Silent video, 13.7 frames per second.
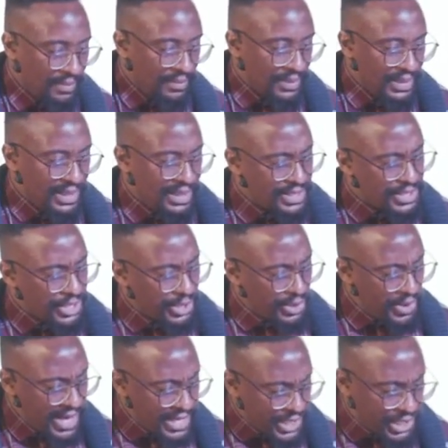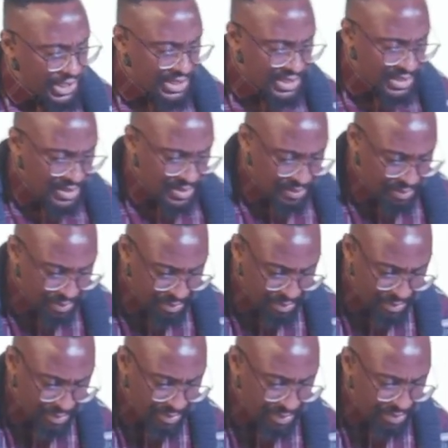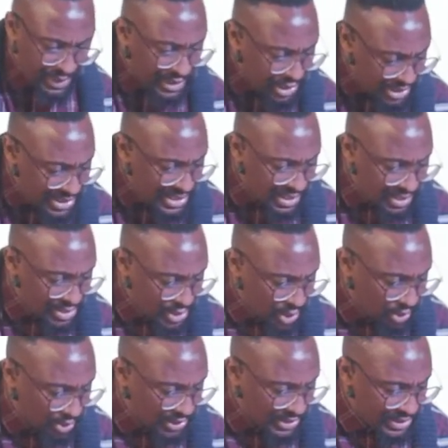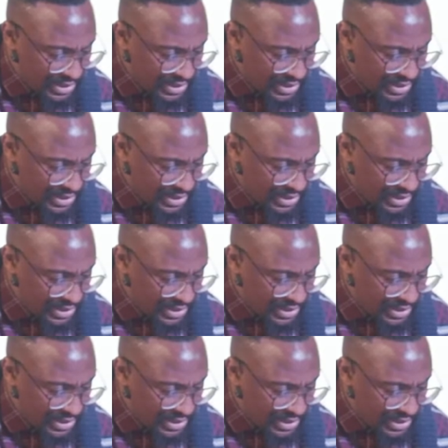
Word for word: He is courageous because he is called.